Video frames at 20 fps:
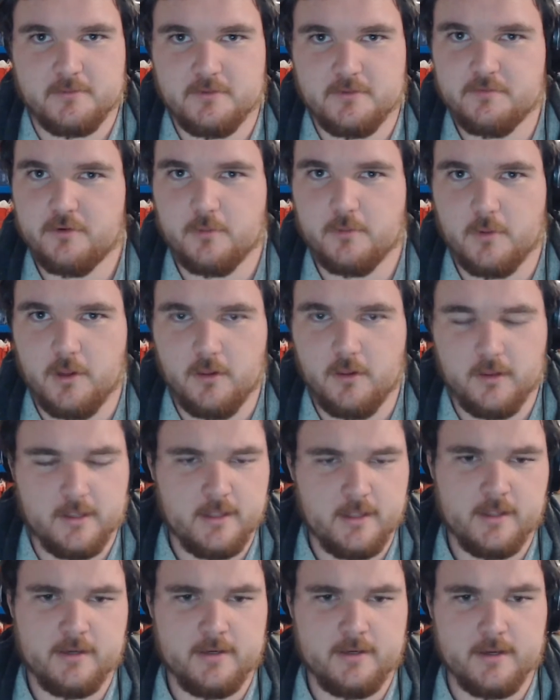for a while,
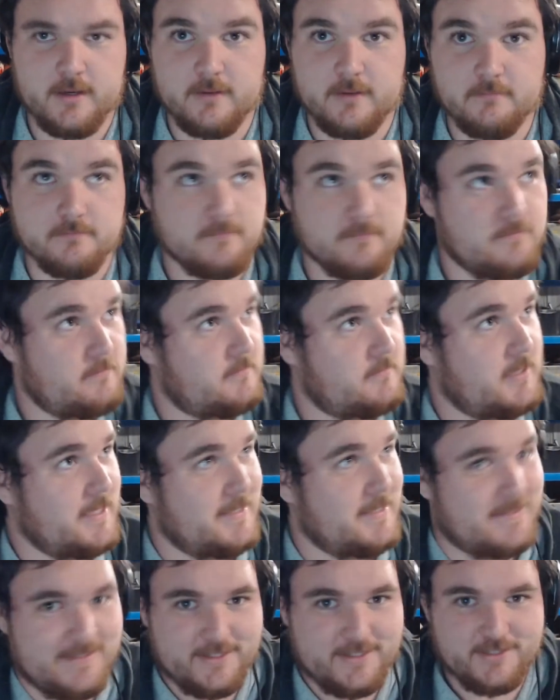and
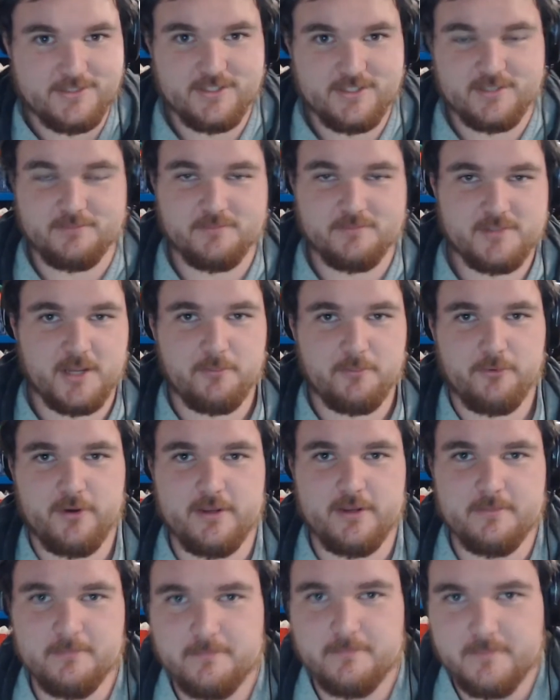you can see
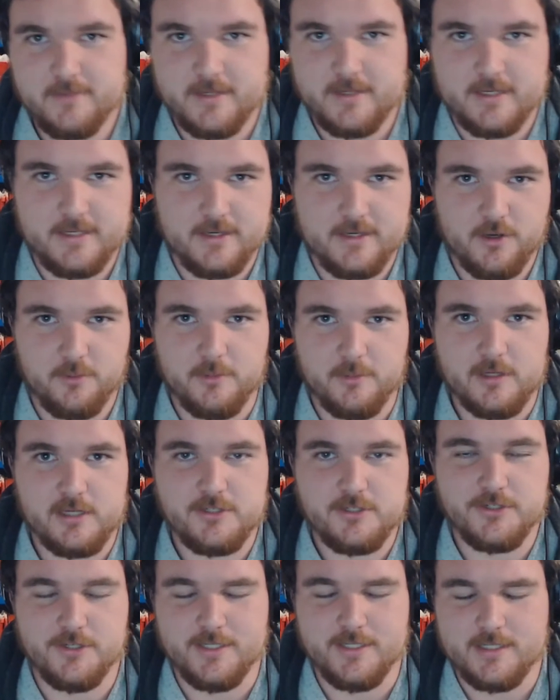temporary
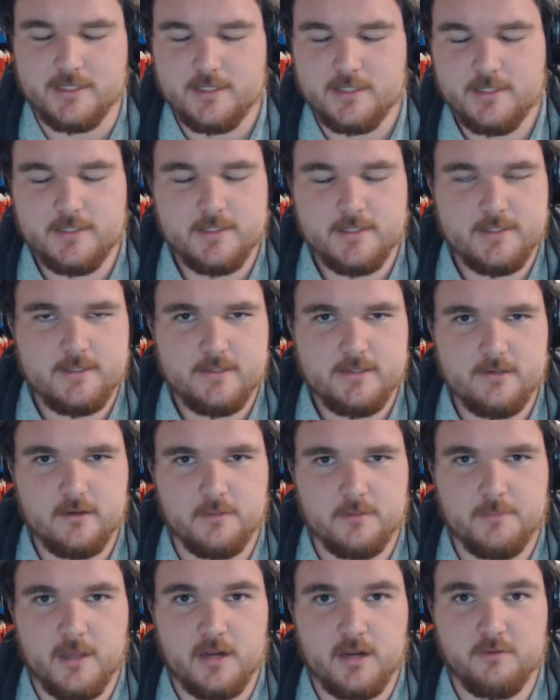accommodation here.
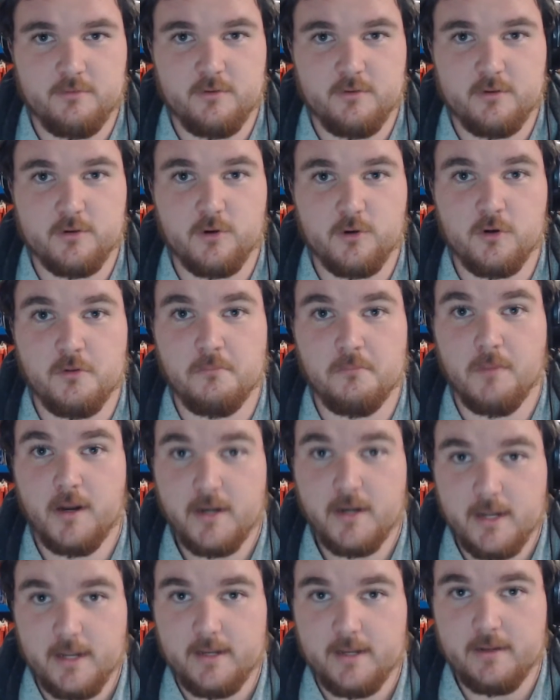I'm out of here on
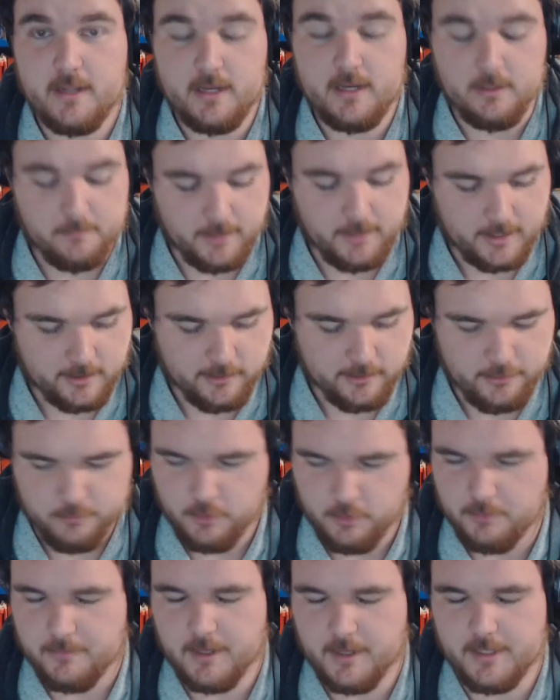Monday, heading back home
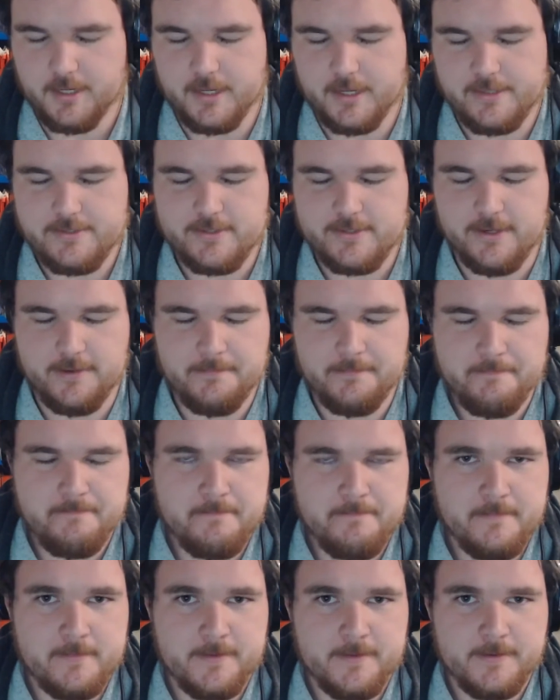on Monday, so
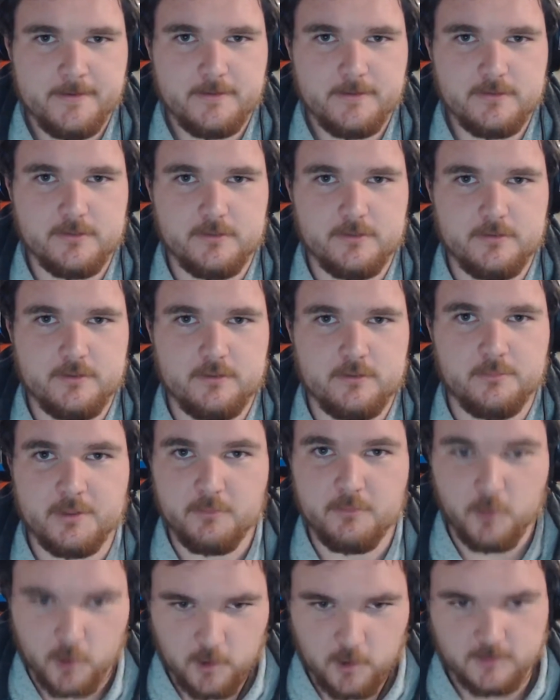it'll be
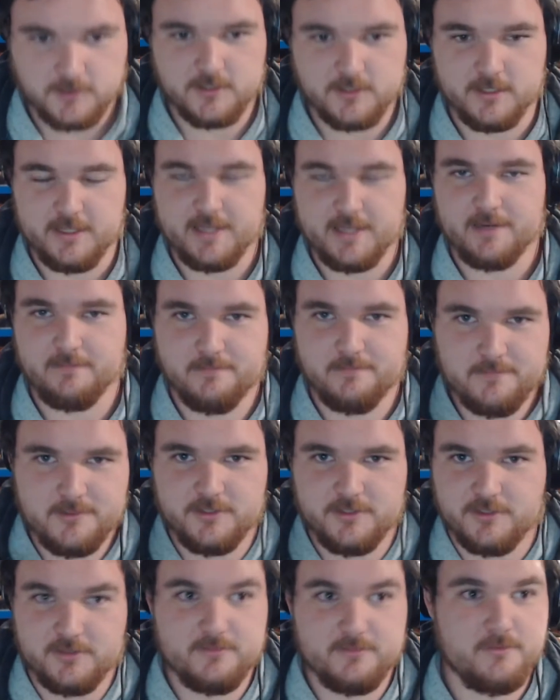more constant then. It's
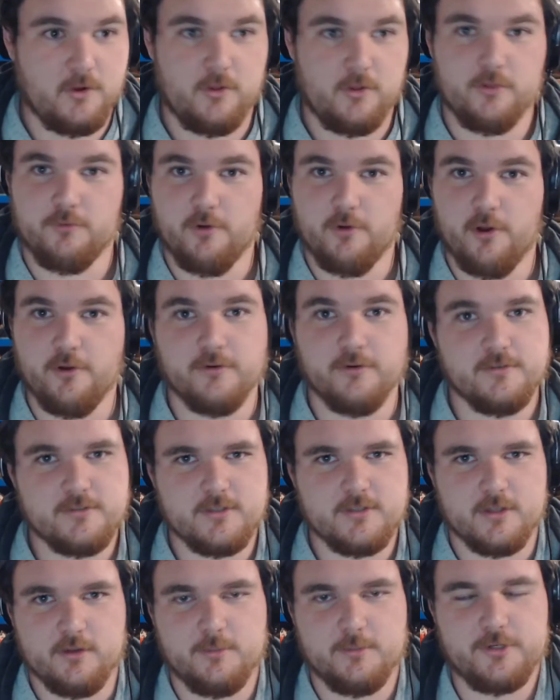just on the road, it's
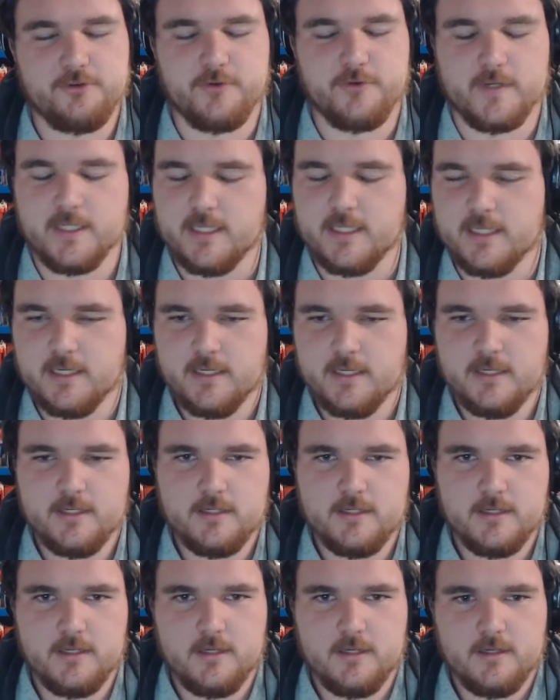a little bit tricky.
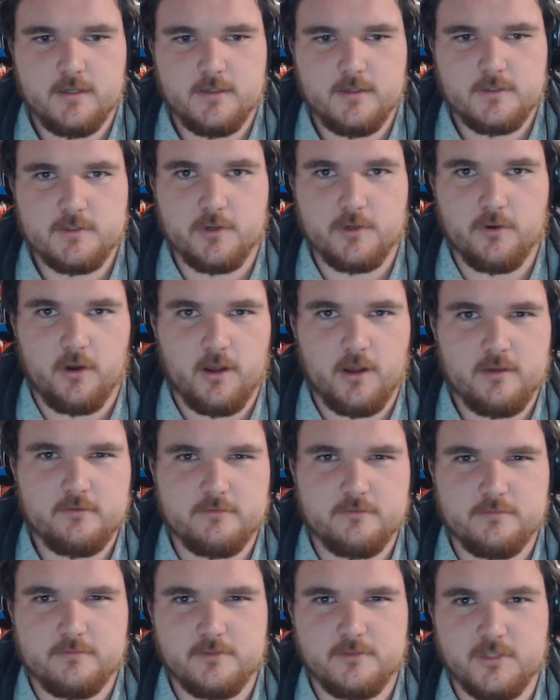So
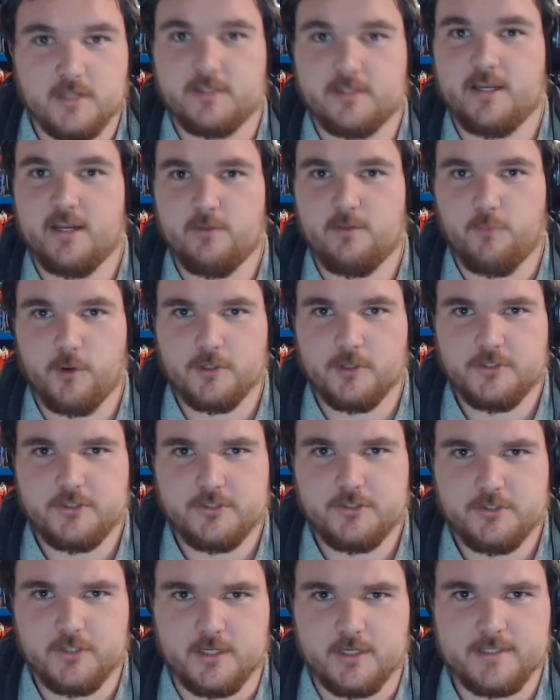I've sat down and watched
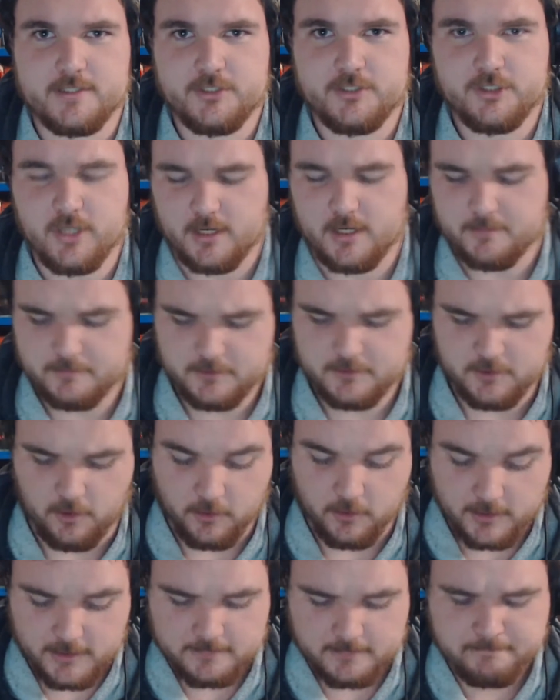Sharp's Honor